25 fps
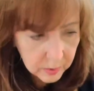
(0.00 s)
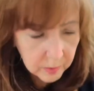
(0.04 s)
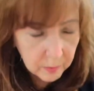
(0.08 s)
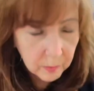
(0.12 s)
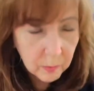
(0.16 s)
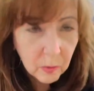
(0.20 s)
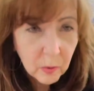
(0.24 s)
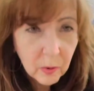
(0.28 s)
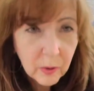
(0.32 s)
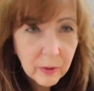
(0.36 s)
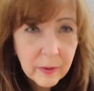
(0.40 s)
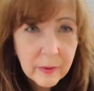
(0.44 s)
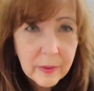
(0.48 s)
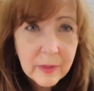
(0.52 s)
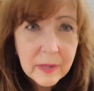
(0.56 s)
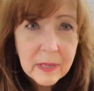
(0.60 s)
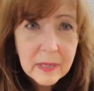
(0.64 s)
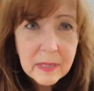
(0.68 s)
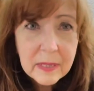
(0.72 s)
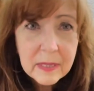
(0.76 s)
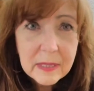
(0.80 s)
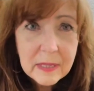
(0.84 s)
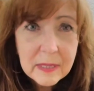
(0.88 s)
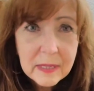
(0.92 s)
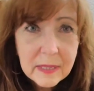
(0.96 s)
more of
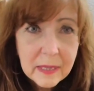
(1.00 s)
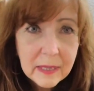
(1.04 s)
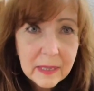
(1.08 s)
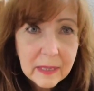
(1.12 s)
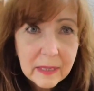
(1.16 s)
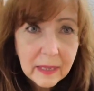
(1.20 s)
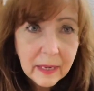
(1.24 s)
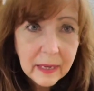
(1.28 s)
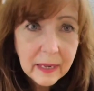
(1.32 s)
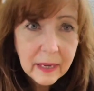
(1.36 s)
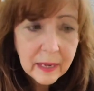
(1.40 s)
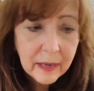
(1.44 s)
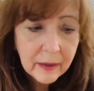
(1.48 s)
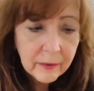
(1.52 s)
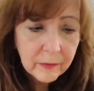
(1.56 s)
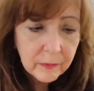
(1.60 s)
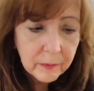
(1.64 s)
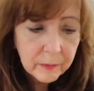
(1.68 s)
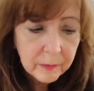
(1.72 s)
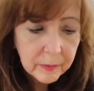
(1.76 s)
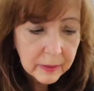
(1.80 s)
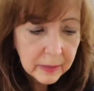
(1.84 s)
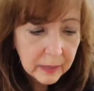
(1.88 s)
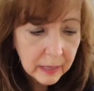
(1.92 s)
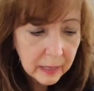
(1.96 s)
this, and I haven't
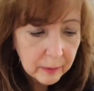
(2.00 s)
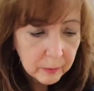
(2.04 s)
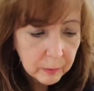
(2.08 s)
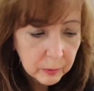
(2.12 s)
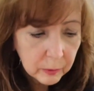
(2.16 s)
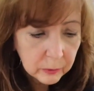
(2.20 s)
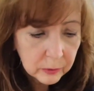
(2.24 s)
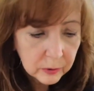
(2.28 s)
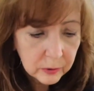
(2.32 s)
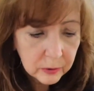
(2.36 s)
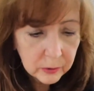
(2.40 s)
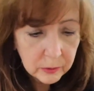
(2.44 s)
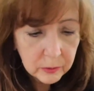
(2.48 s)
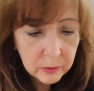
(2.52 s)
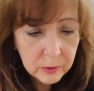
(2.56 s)
been able to.